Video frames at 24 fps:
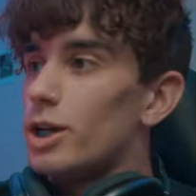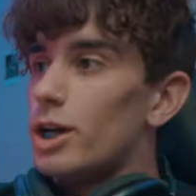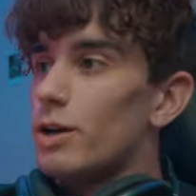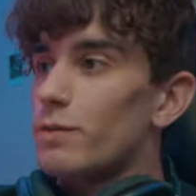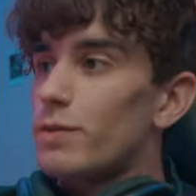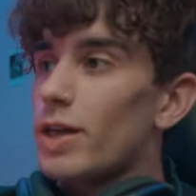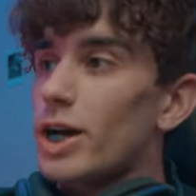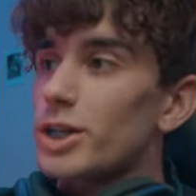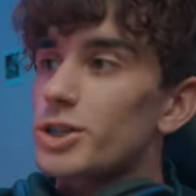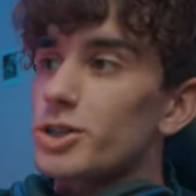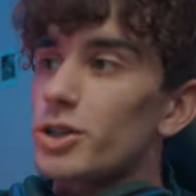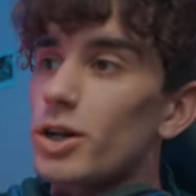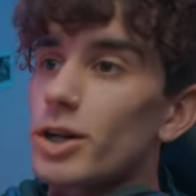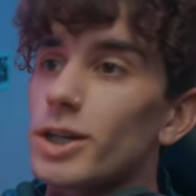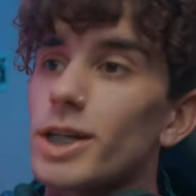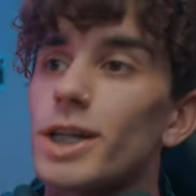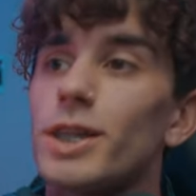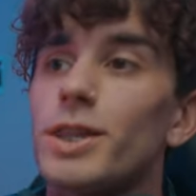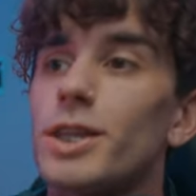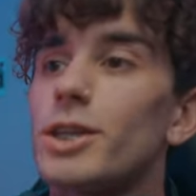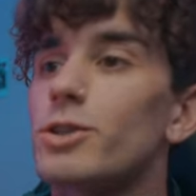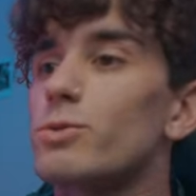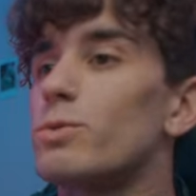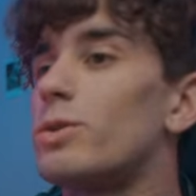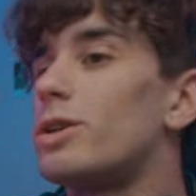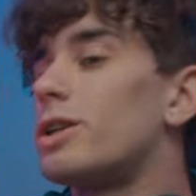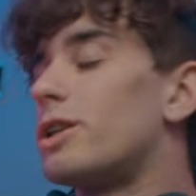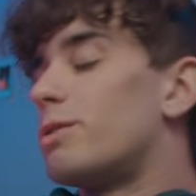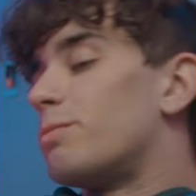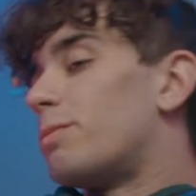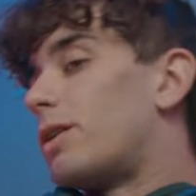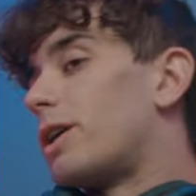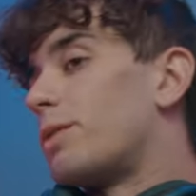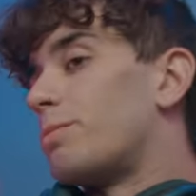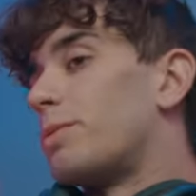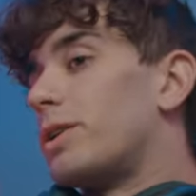If that's not in this one,
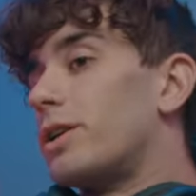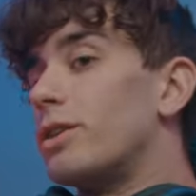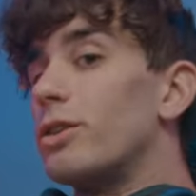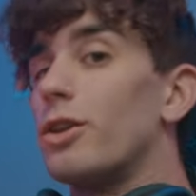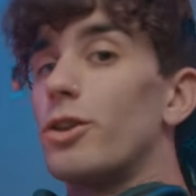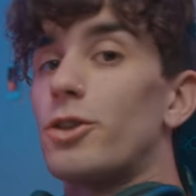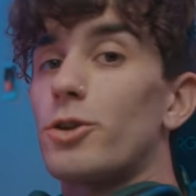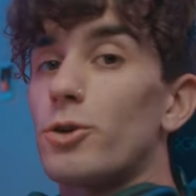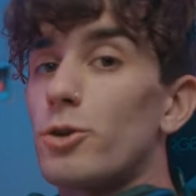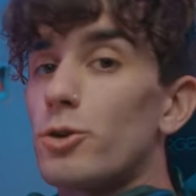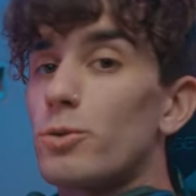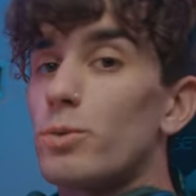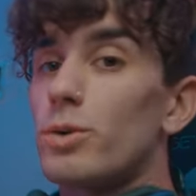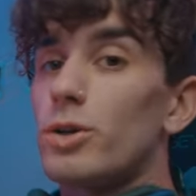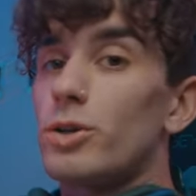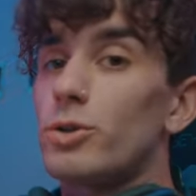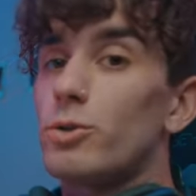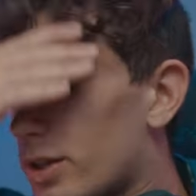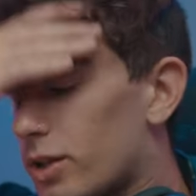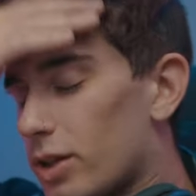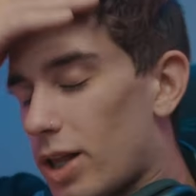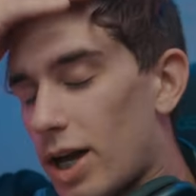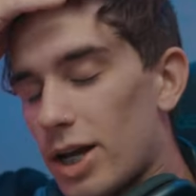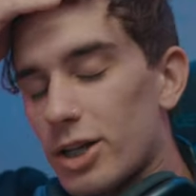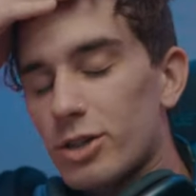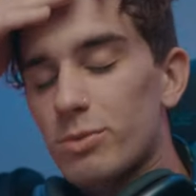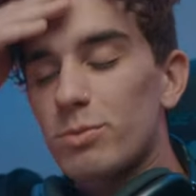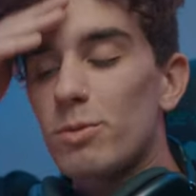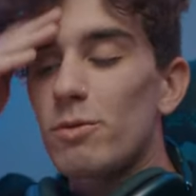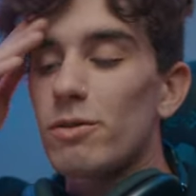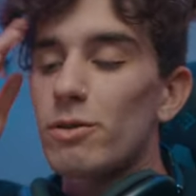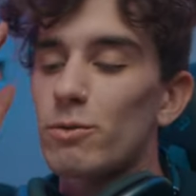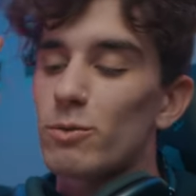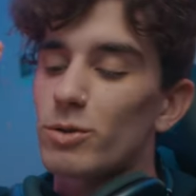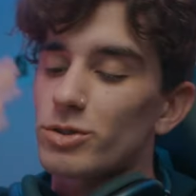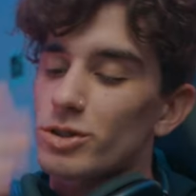it might be in the third one. The last
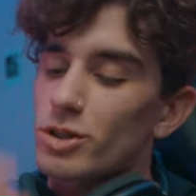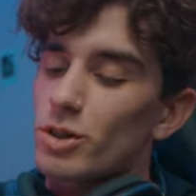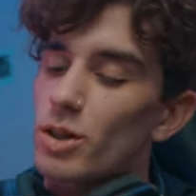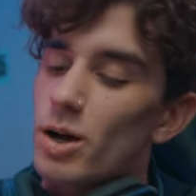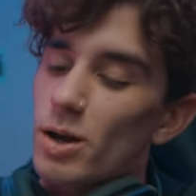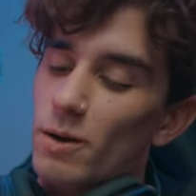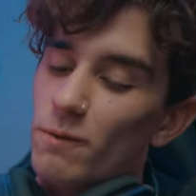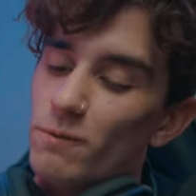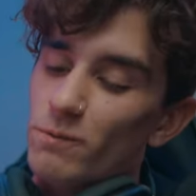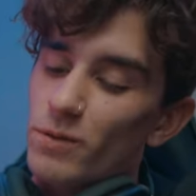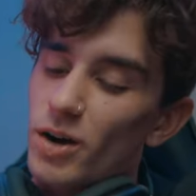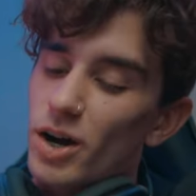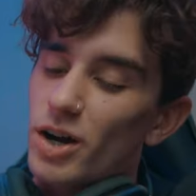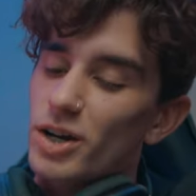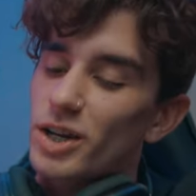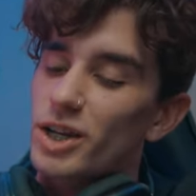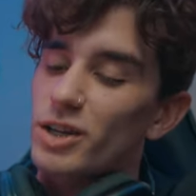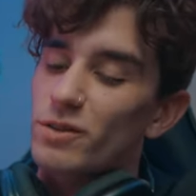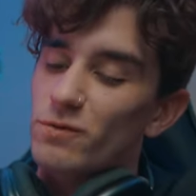movie was a lot of fun.